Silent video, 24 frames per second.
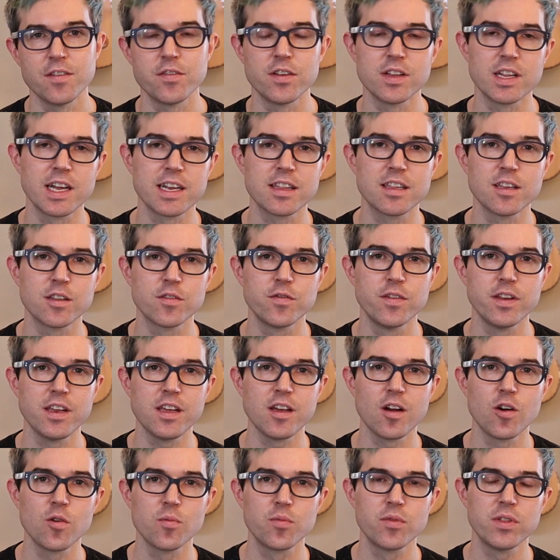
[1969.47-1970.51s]
If you like this
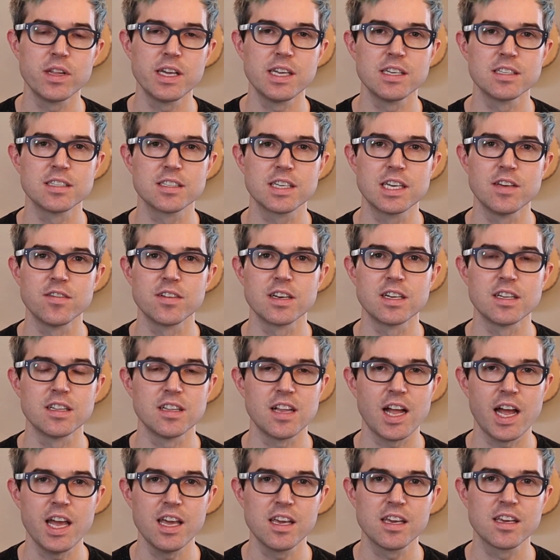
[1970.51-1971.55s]
video, please give it a
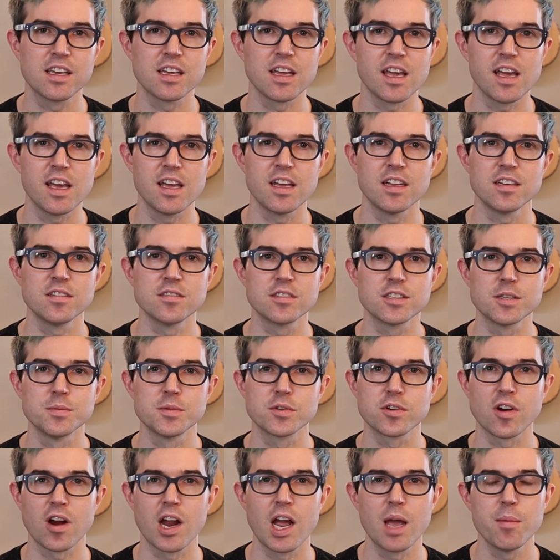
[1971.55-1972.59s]
like and
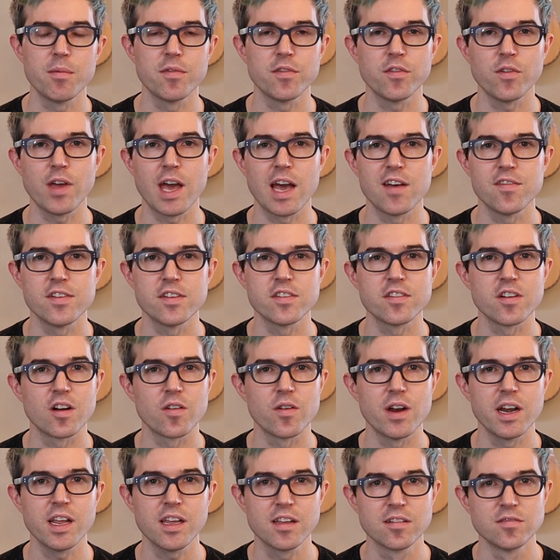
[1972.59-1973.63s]
subscribe if you haven't
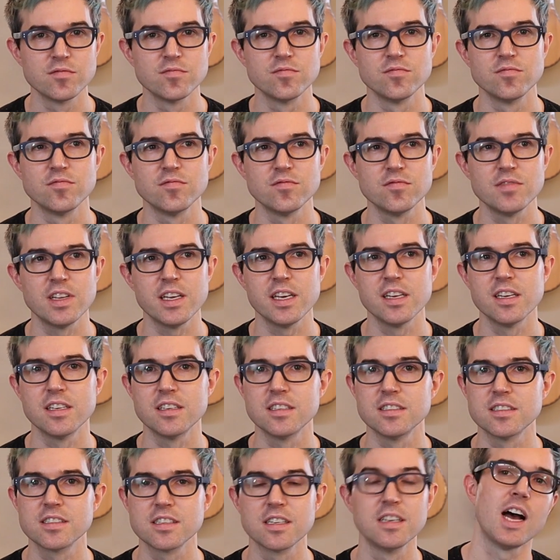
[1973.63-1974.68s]
already.
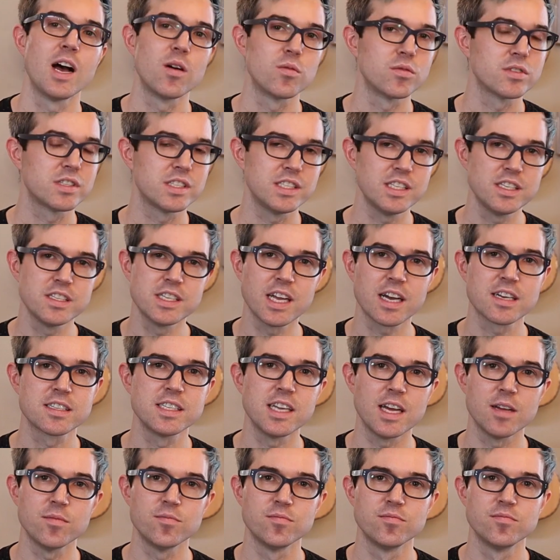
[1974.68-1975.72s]
And I will see you next
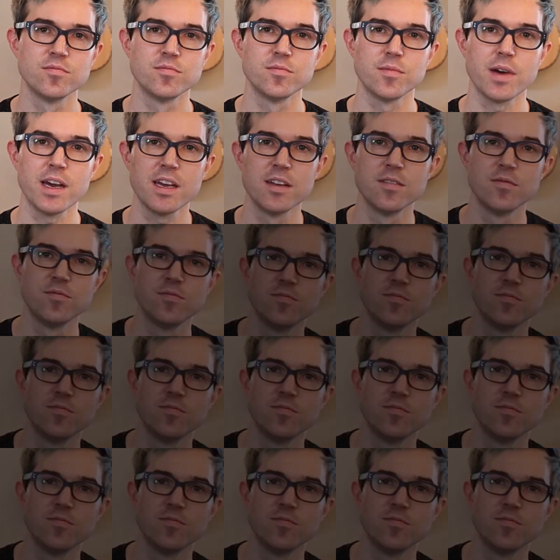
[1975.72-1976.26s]
time. Bye.